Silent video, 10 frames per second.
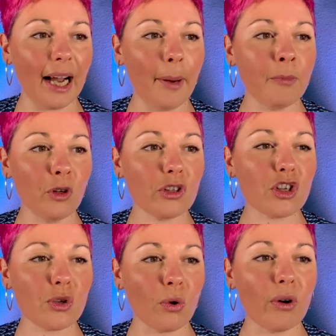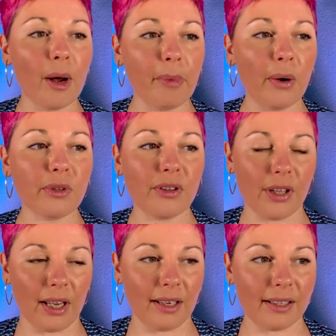I'm not sure about
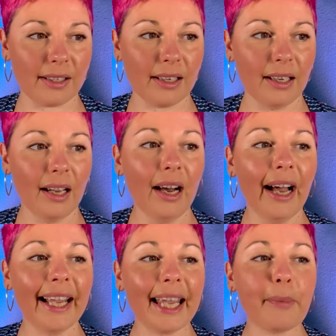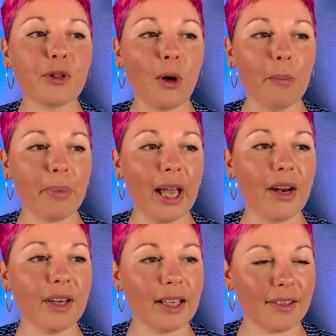things. I kept
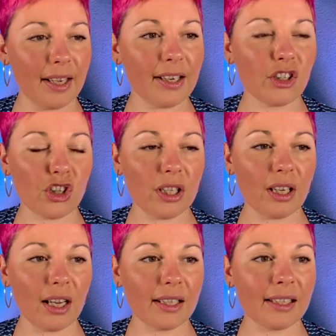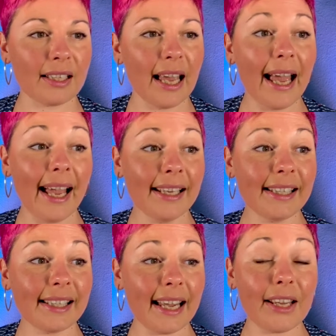comparing things she does and
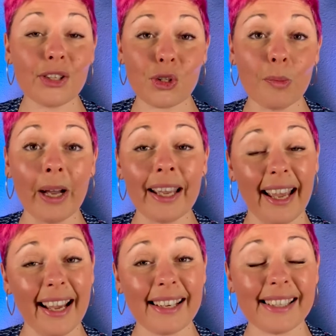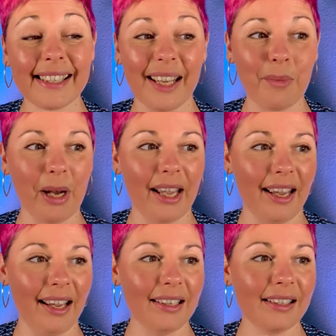says to my ex in my
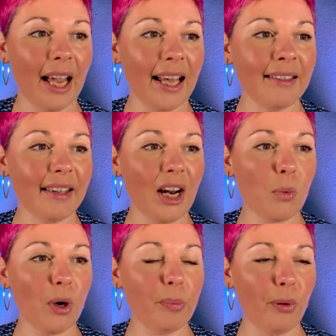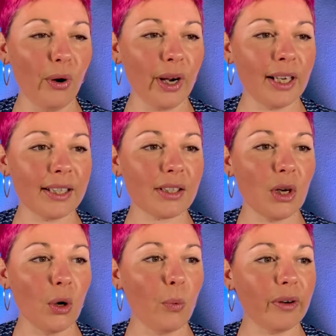head, and there were points
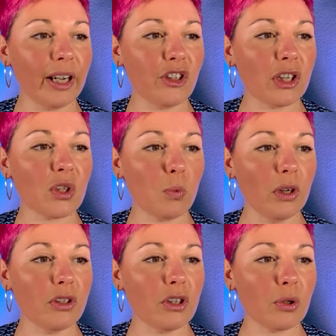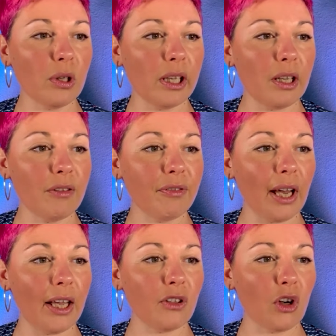where I just wanted to leave
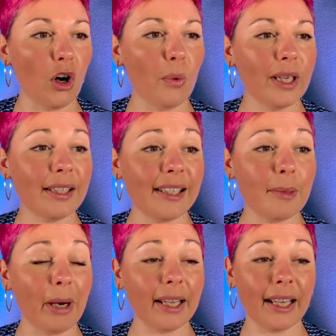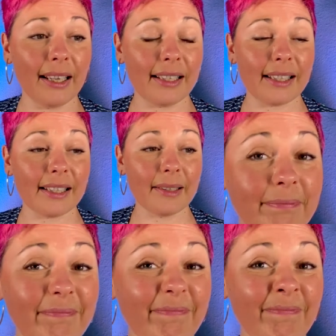and go and see my kids.
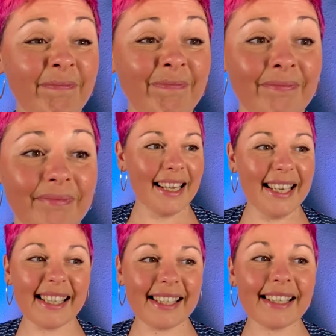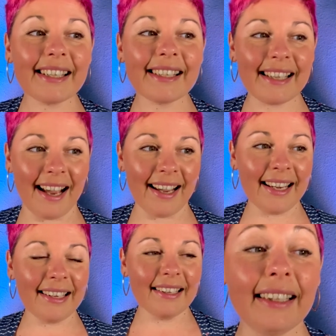Is this a
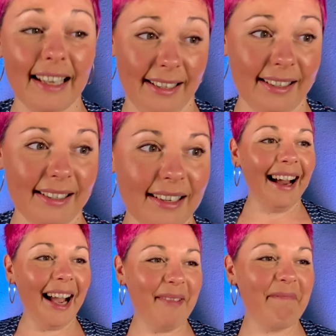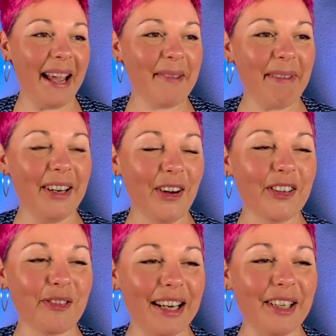sign? Yes. I'm maybe
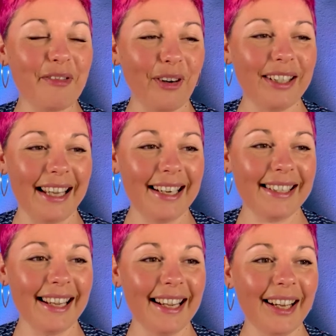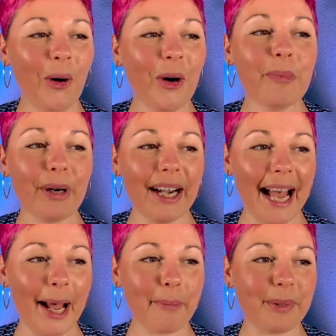not ready for dating, or
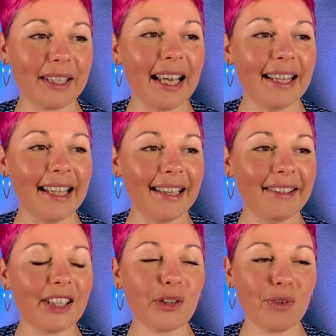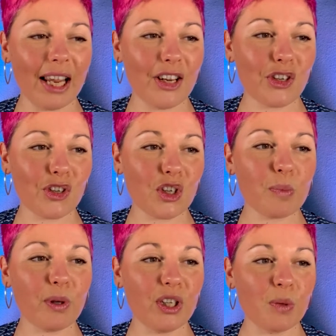perhaps that this
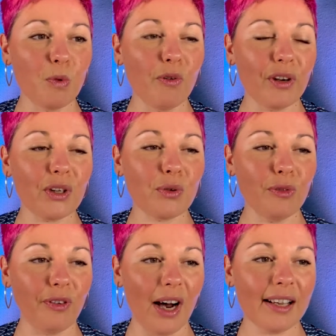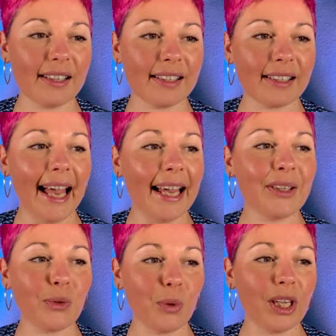relationship is moving too fast
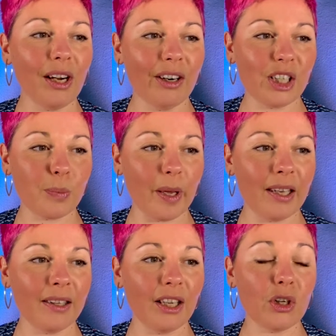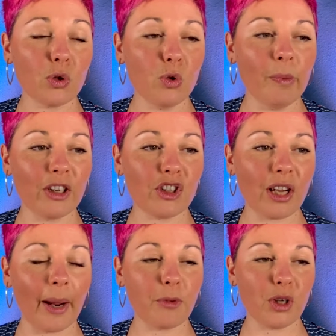and we are spending too much
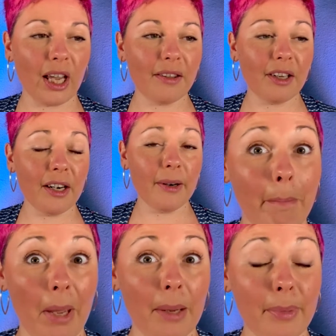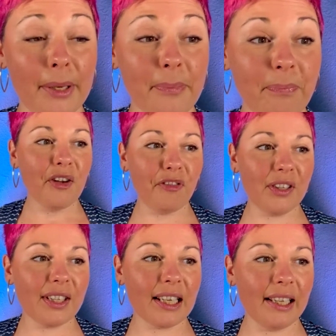time together, maybe.
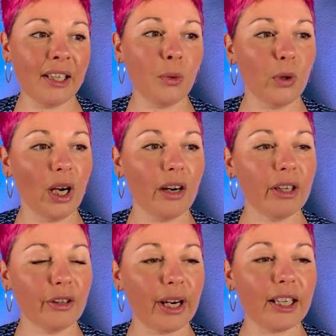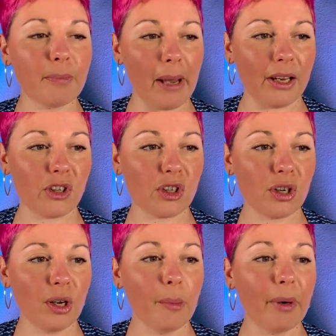Physically, we are a great match,
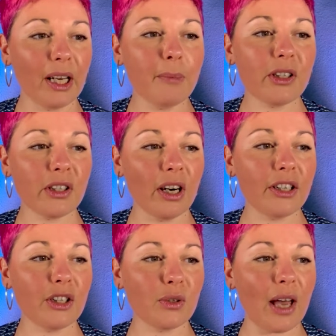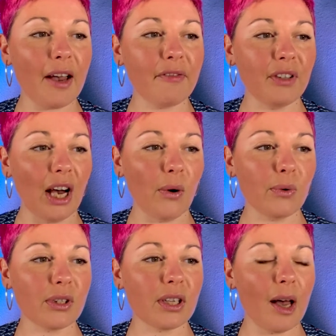but I'm starting to have
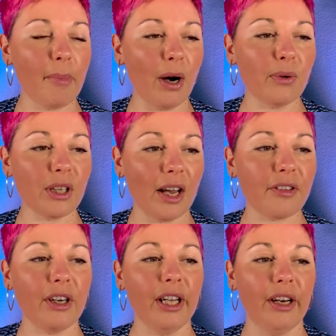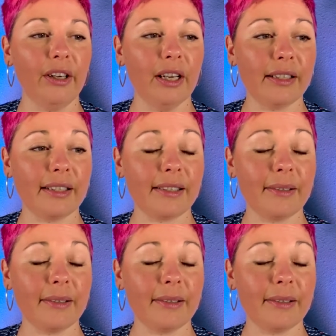doubts about other areas.